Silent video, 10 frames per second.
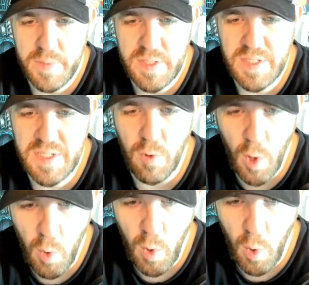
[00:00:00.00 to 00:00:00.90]

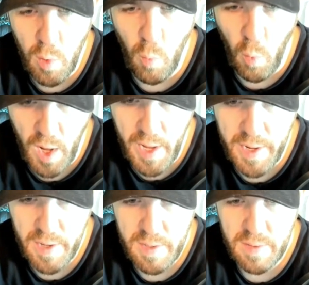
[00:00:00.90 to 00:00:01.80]
0 or
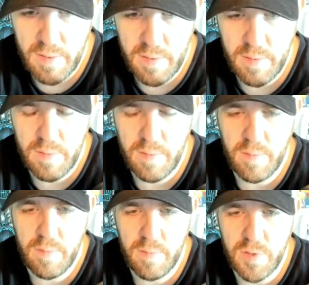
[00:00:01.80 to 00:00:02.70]
1.
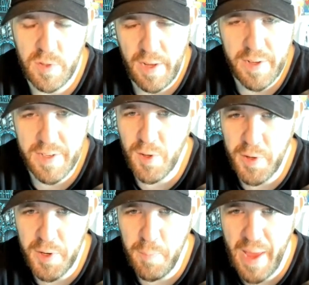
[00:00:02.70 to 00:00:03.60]
So now you get to
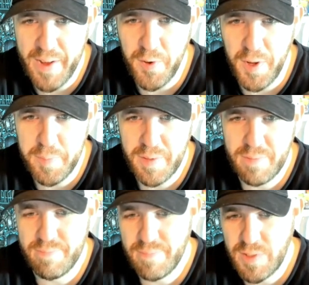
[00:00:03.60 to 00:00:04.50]
go get your Mana Crypt.
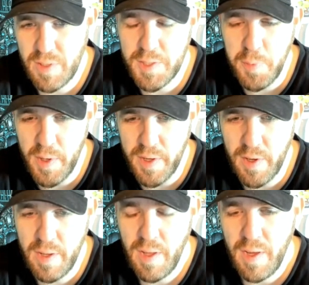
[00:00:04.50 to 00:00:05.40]
So that's pretty
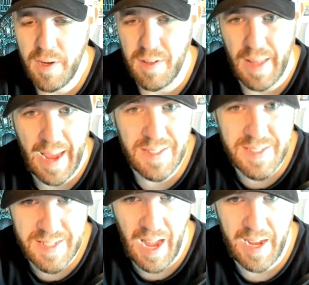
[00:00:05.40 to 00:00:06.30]
good. Your
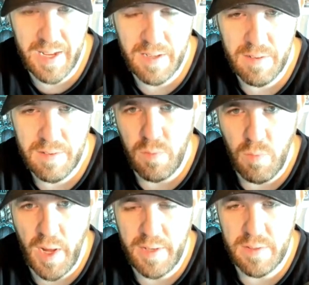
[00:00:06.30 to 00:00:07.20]
land's dying,
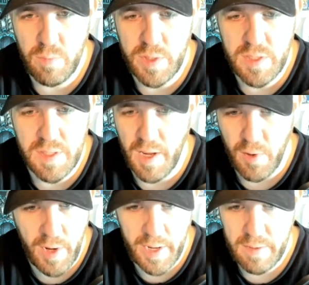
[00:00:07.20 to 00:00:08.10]
right? Which is
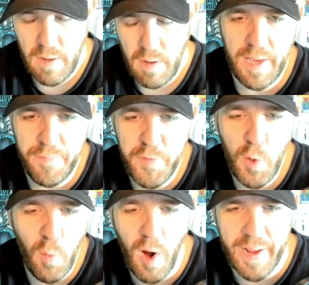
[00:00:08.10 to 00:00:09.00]
not great. If
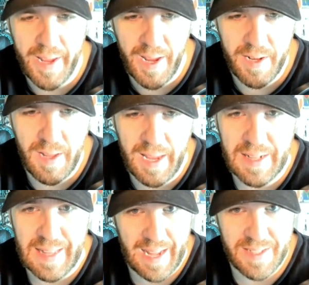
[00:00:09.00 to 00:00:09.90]
you are in a
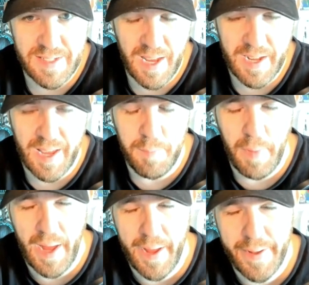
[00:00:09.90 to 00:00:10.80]
lands deck, and
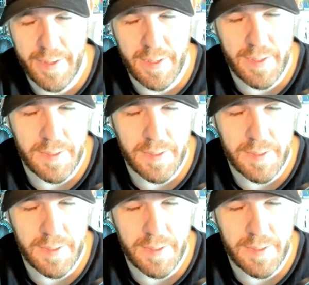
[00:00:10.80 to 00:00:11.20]
my